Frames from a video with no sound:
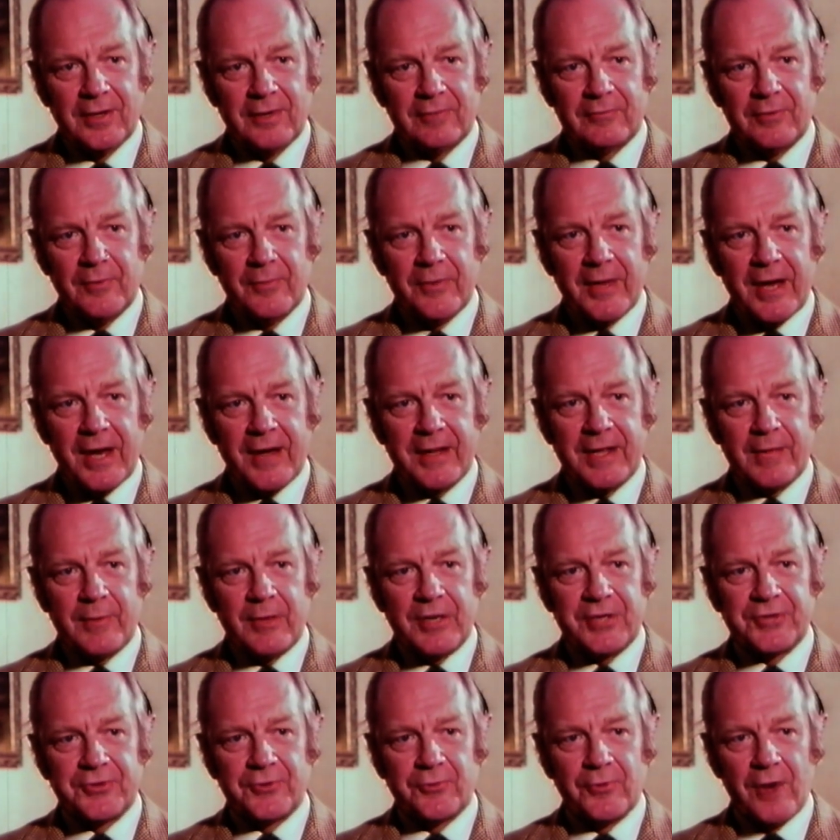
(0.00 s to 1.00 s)
From there, they
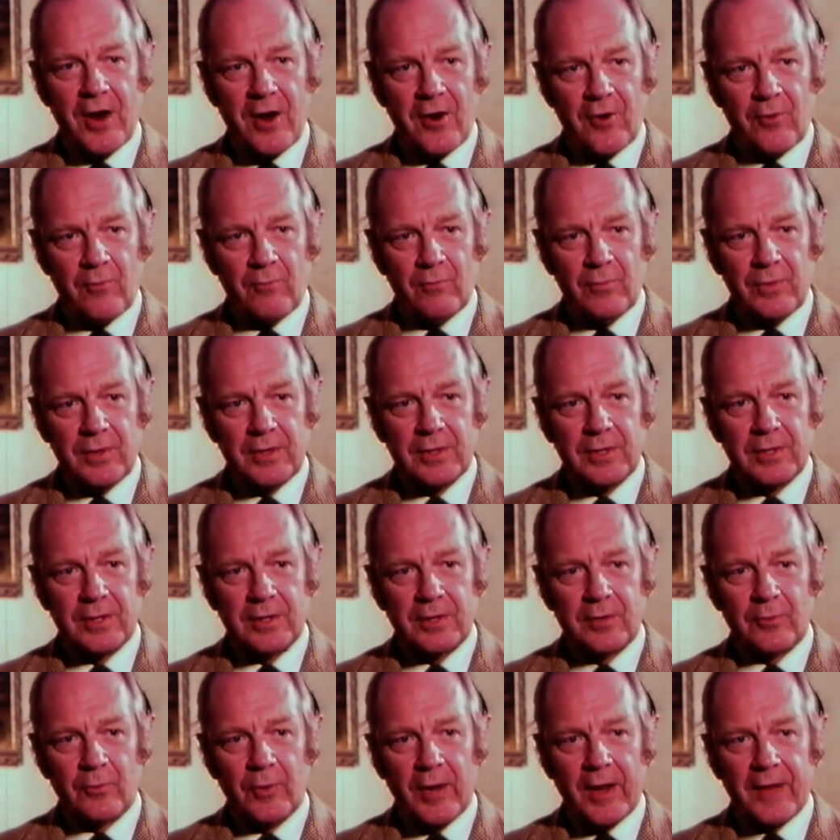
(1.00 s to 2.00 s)
went to Rome,
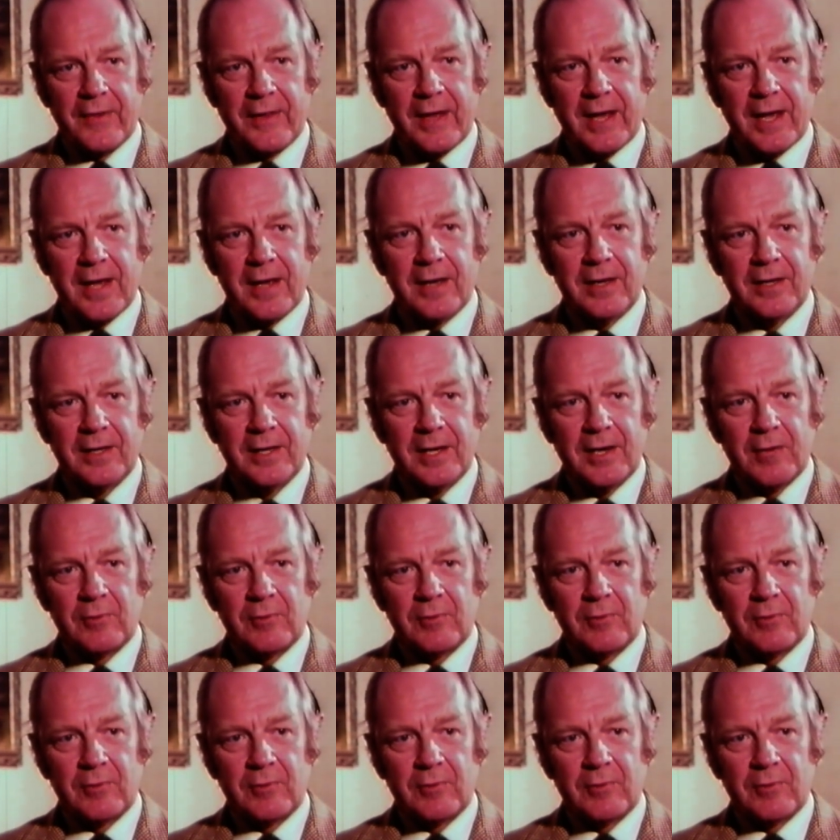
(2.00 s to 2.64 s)
where they